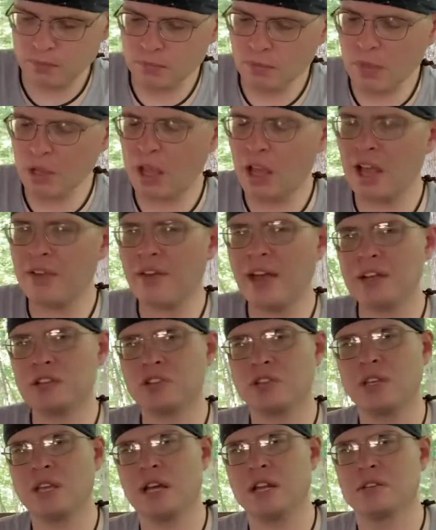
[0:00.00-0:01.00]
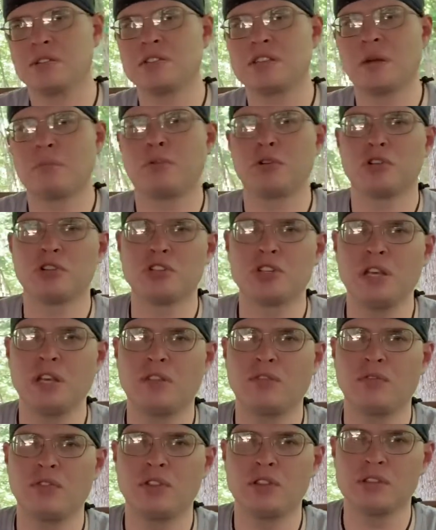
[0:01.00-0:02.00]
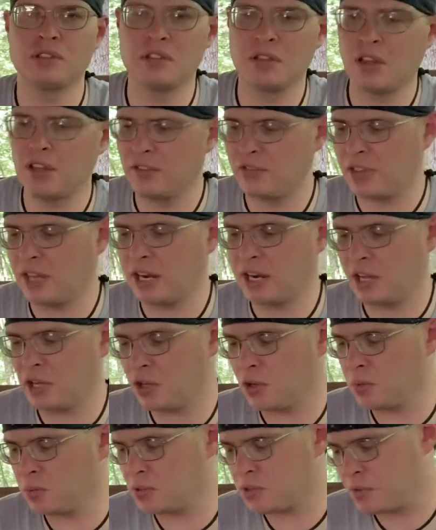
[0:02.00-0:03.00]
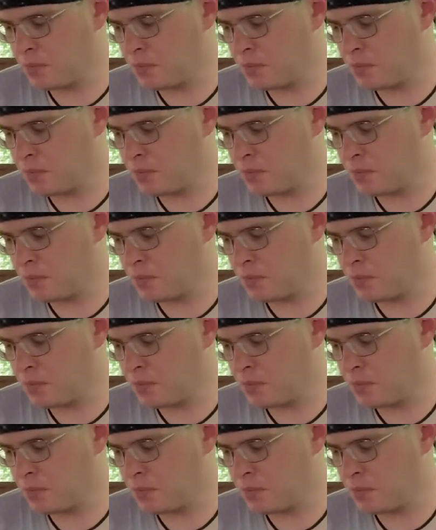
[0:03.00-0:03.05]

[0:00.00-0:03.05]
I've actually got a separate sheath for this knife that I use.